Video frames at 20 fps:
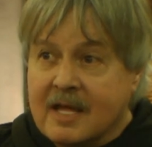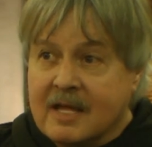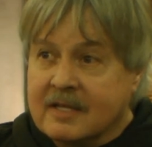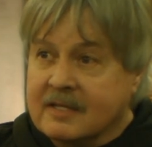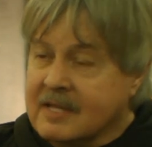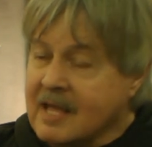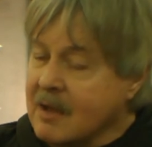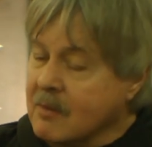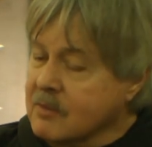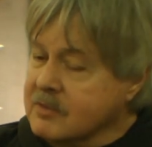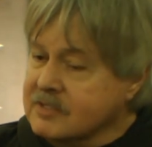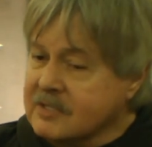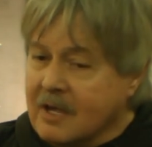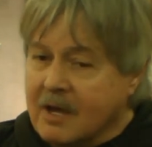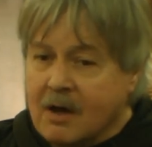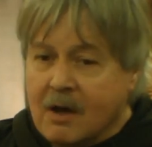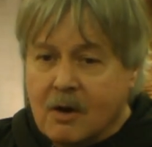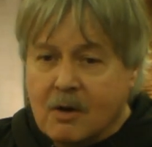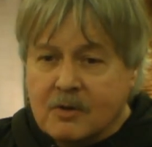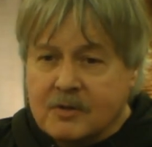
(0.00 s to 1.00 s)
That was the
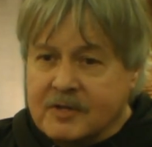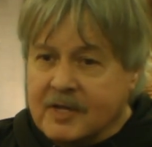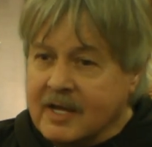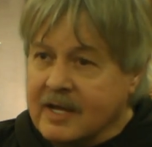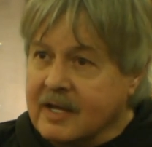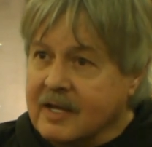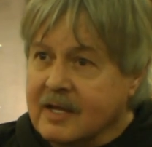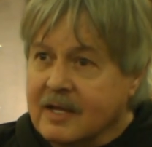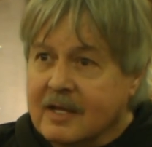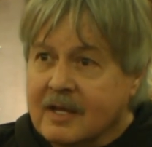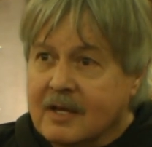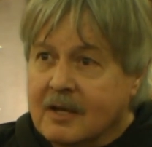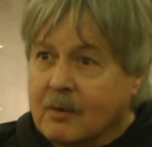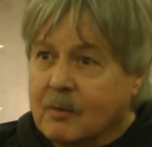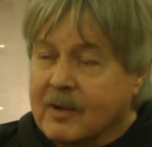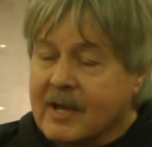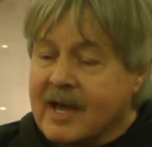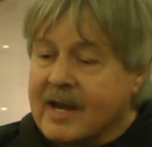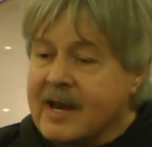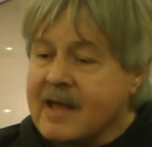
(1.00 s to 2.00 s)
whole thing.
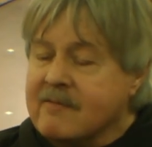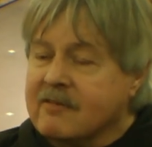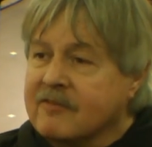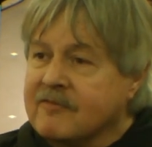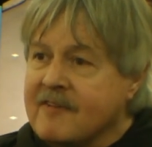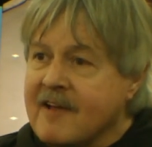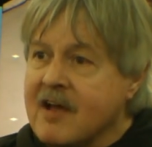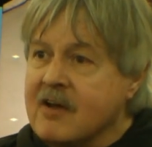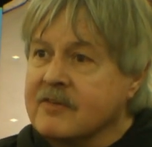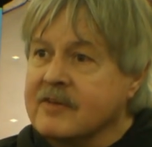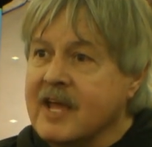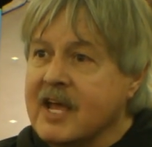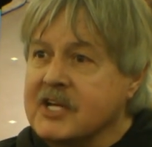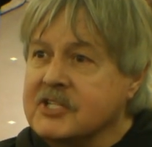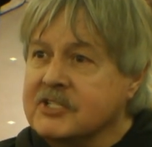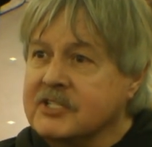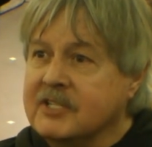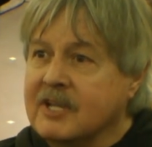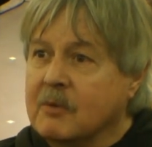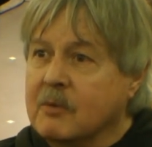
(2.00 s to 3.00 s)
We got to have a
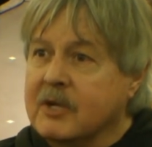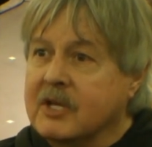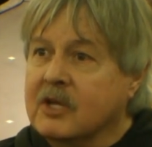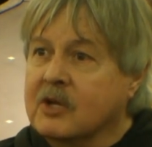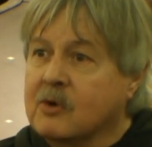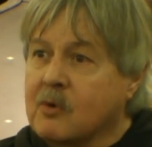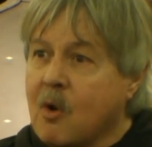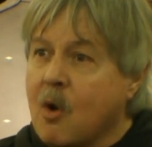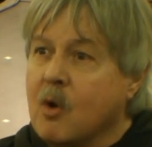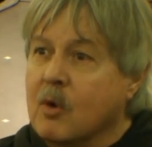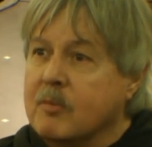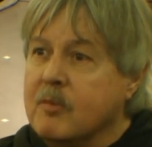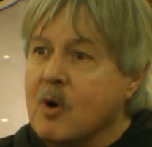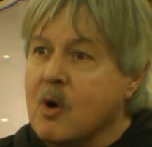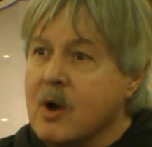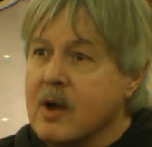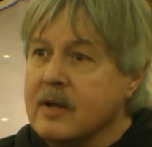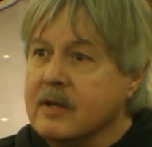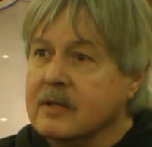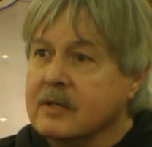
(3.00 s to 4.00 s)
foundation that we can grow
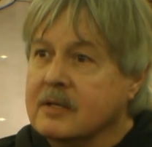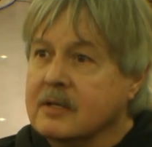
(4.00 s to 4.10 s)
upon.